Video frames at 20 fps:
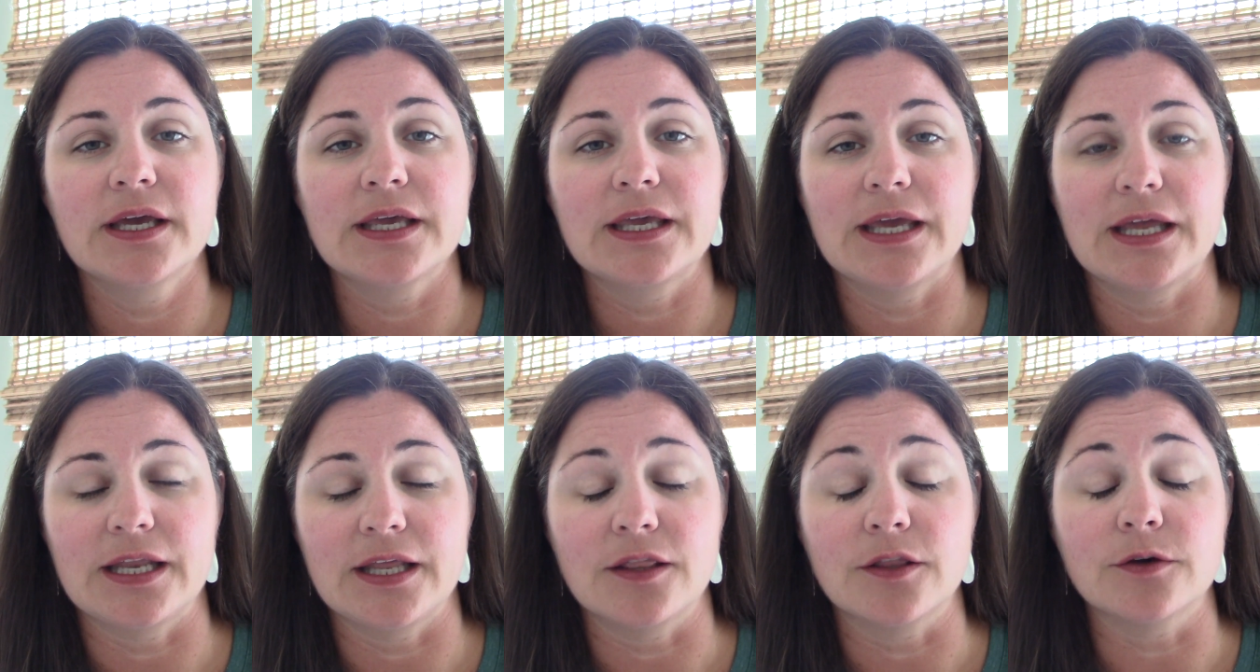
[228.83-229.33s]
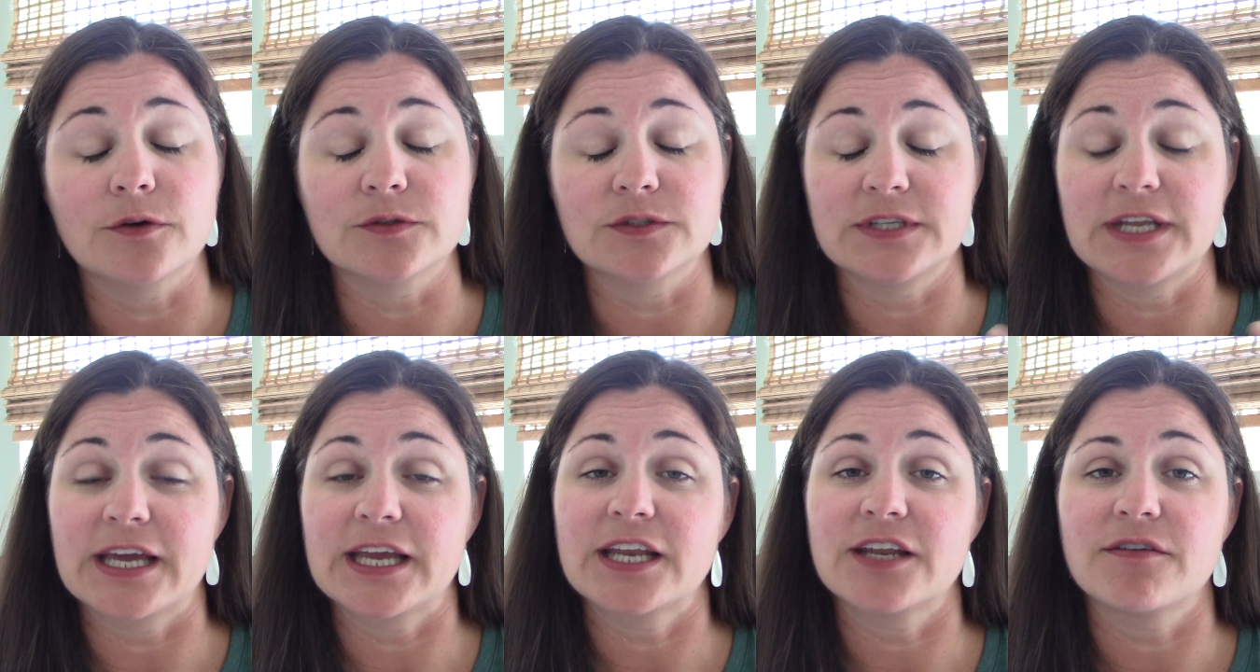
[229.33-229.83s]
getting those
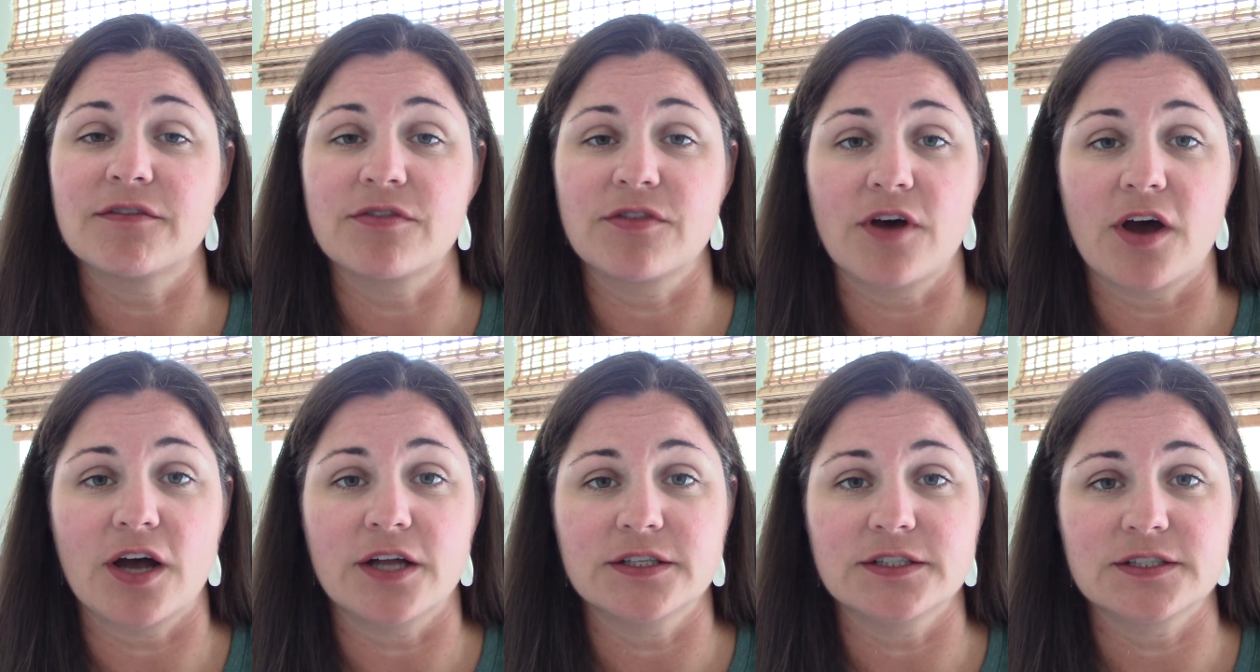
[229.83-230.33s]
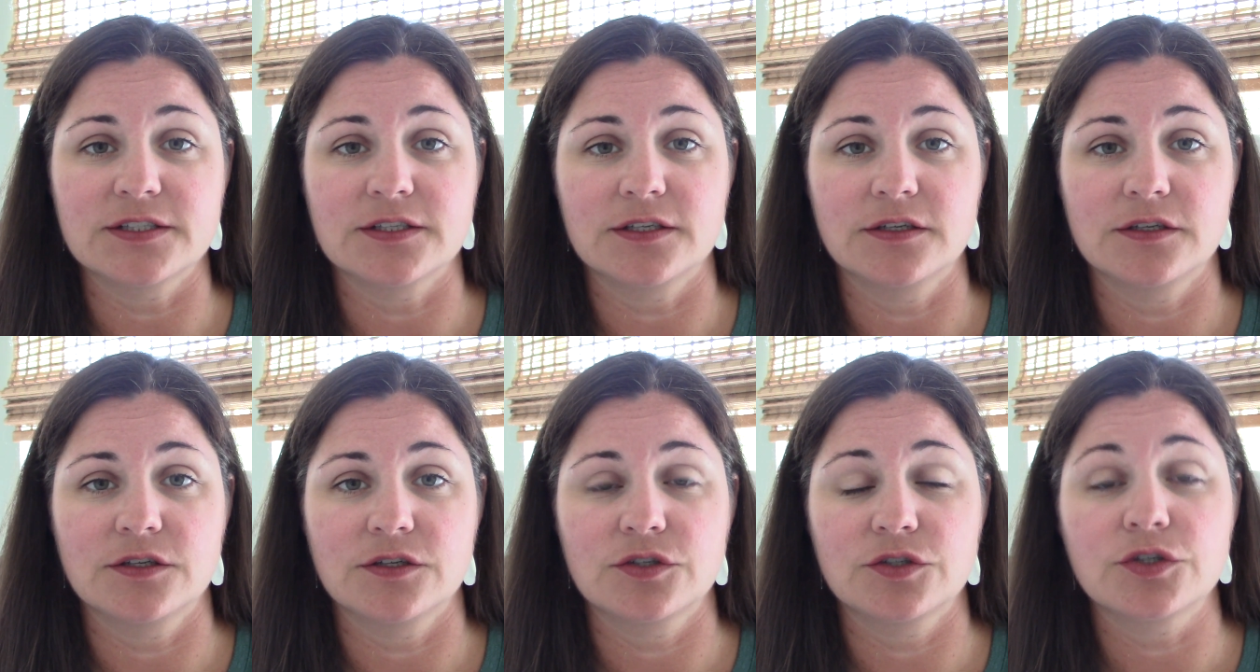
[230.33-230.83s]
negative thoughts
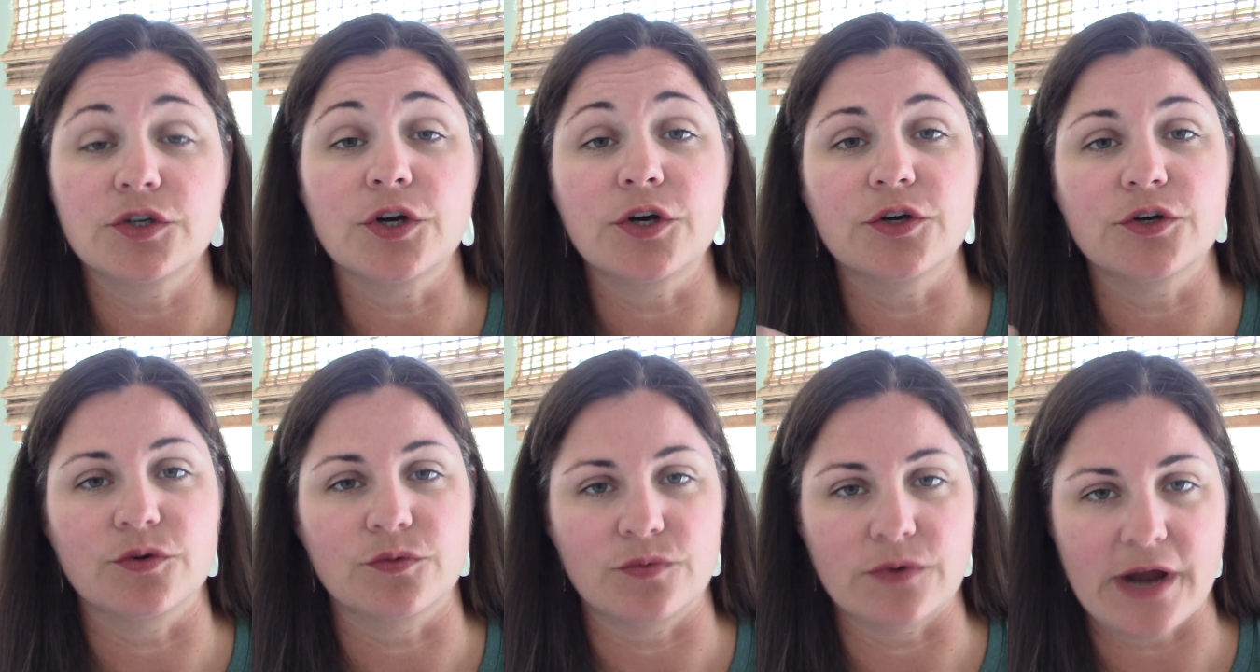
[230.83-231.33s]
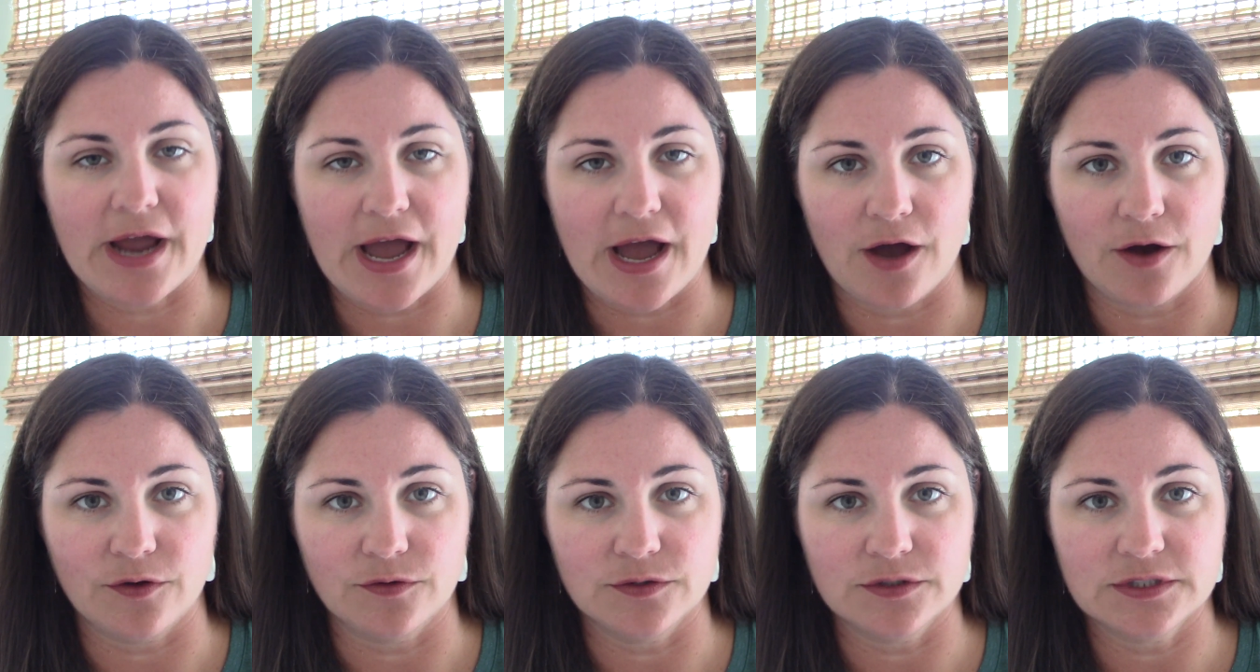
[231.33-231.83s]
turned
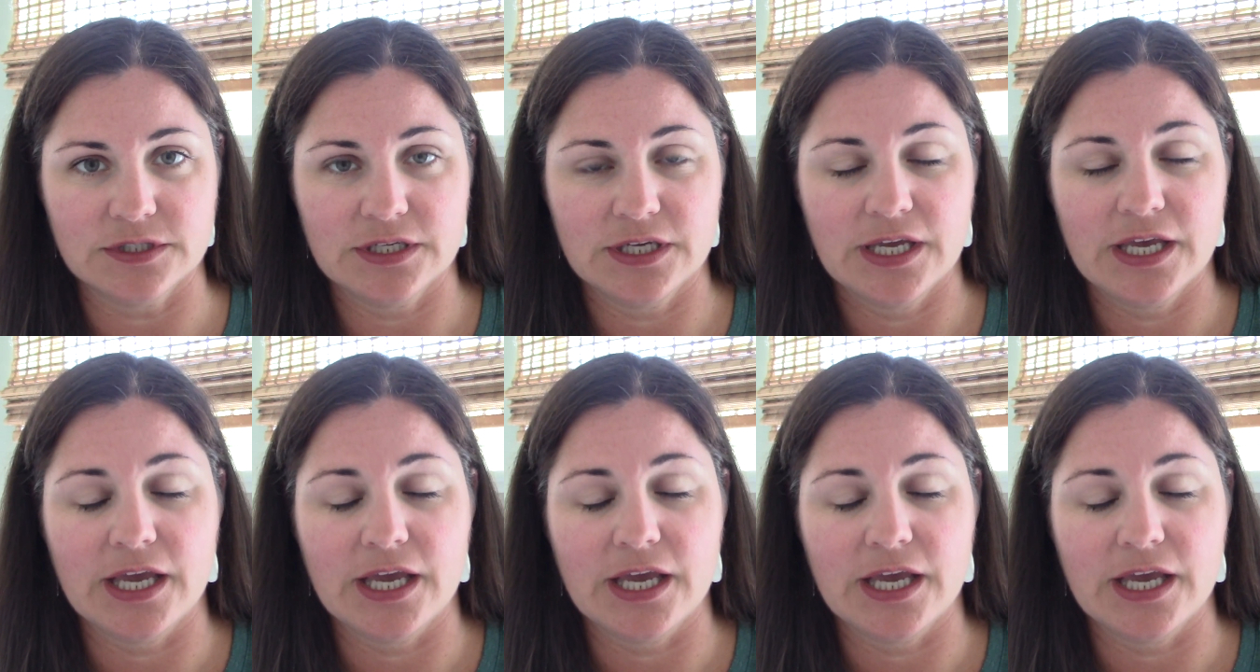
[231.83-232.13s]
around